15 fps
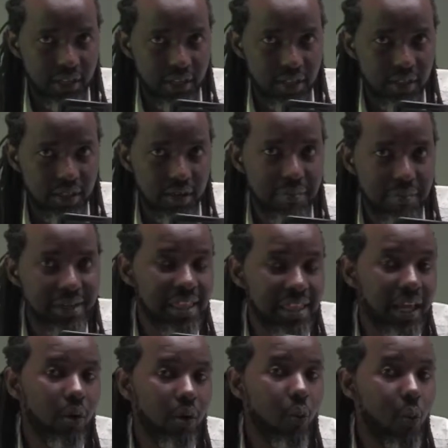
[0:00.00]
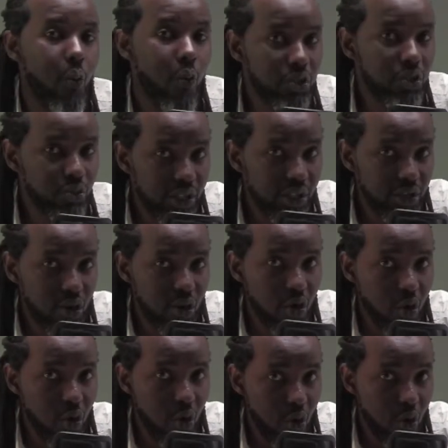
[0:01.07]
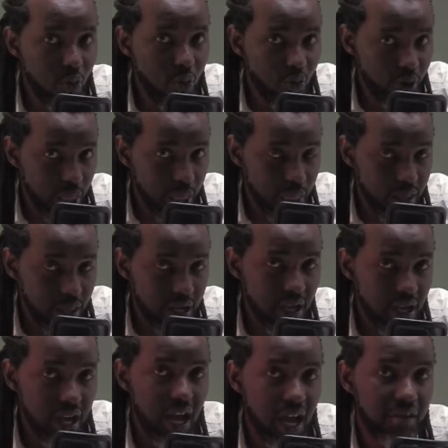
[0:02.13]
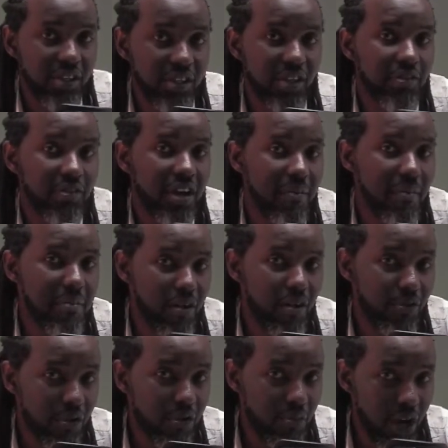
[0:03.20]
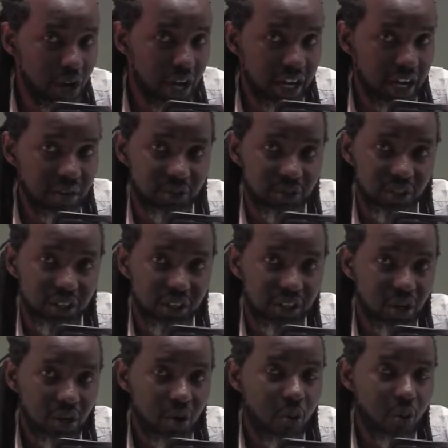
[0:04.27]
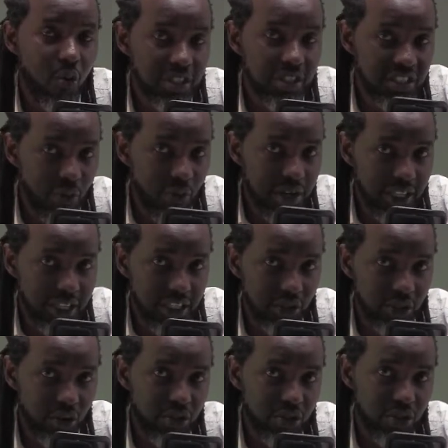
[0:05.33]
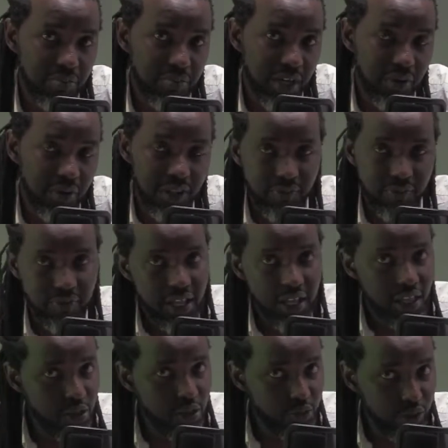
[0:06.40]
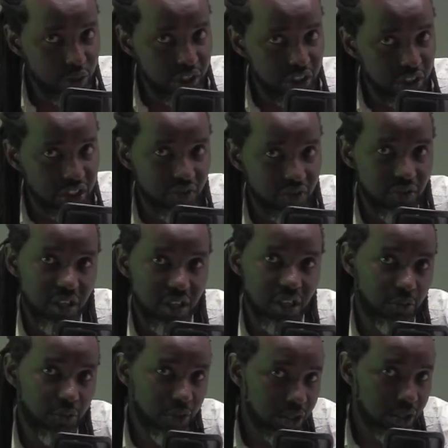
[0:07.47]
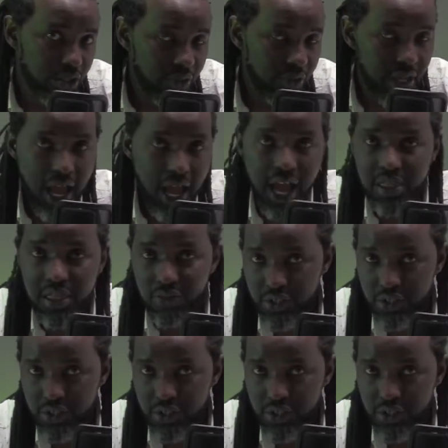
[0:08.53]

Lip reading: But then what will you go home with? After you've come back from your honeymoon, what is the one thing that you're going to remain with? The footage, the photo, and the video.